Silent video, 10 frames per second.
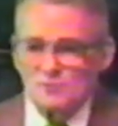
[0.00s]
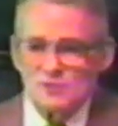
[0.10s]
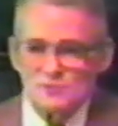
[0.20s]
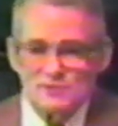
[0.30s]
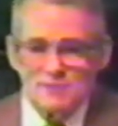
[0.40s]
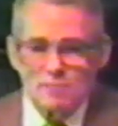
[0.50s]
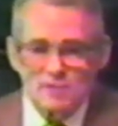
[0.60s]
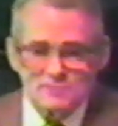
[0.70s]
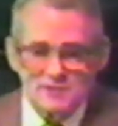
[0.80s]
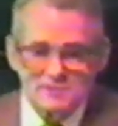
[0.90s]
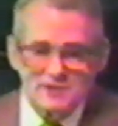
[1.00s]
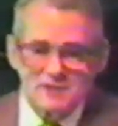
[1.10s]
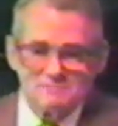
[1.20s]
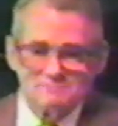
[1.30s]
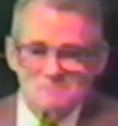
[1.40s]
Now, you get a blessing out of
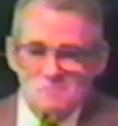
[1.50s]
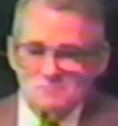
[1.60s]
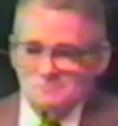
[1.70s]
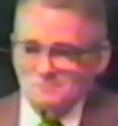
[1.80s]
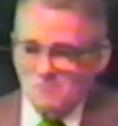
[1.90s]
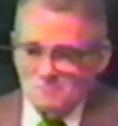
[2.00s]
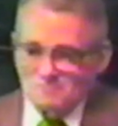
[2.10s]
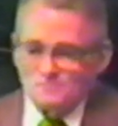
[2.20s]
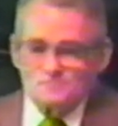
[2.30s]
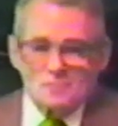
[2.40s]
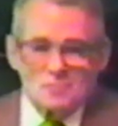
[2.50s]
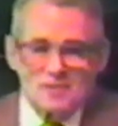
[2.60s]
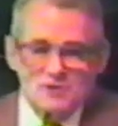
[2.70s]
that.